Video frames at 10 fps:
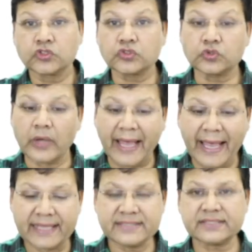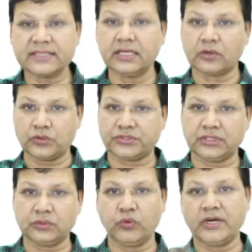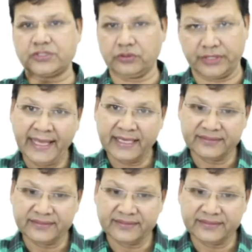to answer the question what's your name.